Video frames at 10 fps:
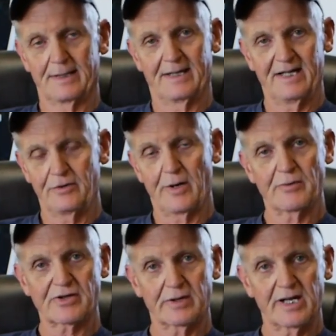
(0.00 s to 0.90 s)
he knew he
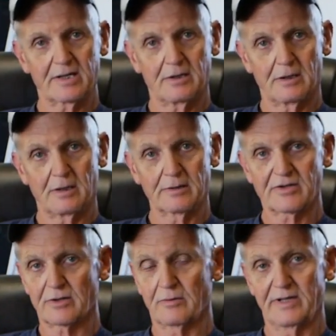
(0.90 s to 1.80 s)
was going to get called,
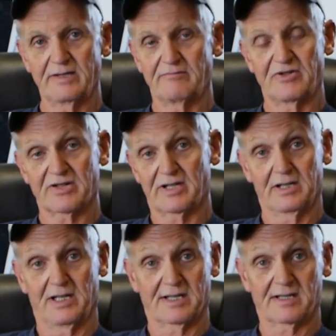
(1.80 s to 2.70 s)
so he just
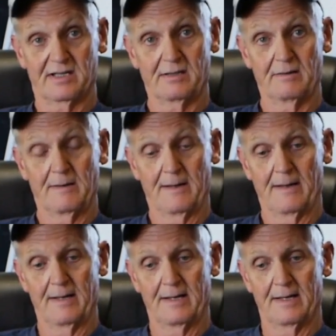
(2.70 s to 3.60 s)
enlisted.
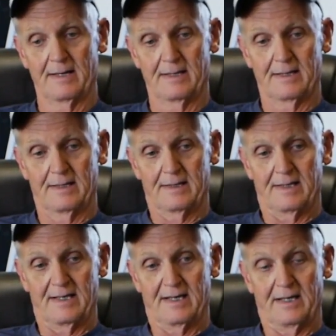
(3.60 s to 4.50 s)

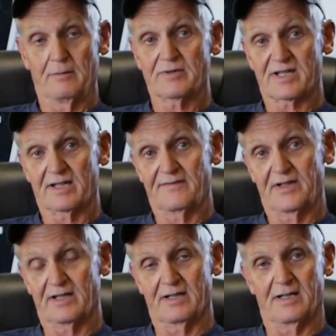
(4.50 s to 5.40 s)
And he was sent to
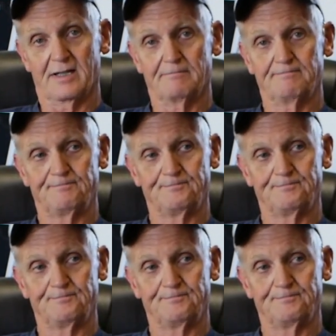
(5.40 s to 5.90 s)
Vietnam.